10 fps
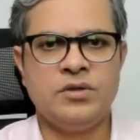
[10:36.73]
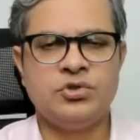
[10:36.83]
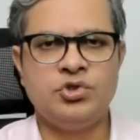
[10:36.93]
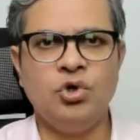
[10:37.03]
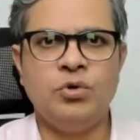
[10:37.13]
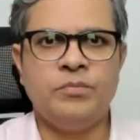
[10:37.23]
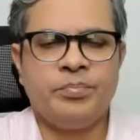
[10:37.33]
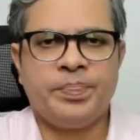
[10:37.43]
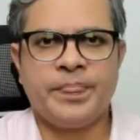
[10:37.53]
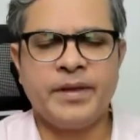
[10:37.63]
So,
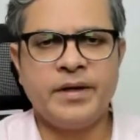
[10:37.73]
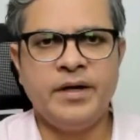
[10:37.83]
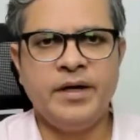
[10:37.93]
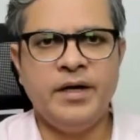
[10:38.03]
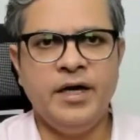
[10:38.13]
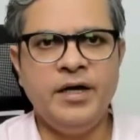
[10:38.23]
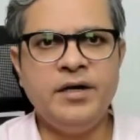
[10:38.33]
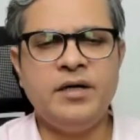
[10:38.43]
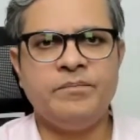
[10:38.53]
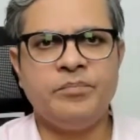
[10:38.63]
in
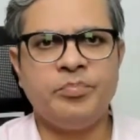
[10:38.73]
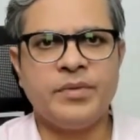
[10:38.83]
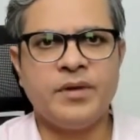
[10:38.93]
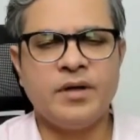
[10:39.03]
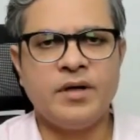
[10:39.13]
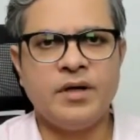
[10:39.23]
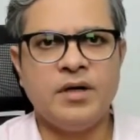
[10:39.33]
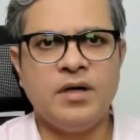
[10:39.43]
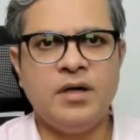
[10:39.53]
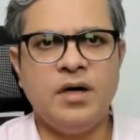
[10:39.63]
a
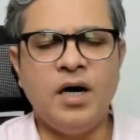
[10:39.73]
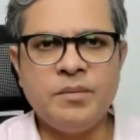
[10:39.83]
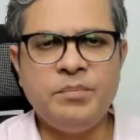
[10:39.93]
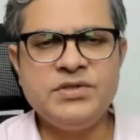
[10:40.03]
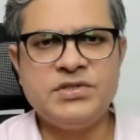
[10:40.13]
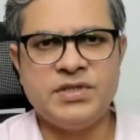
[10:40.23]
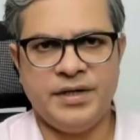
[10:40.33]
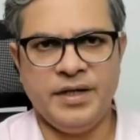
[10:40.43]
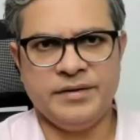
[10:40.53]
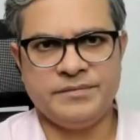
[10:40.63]
urban
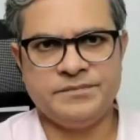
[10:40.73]
setting,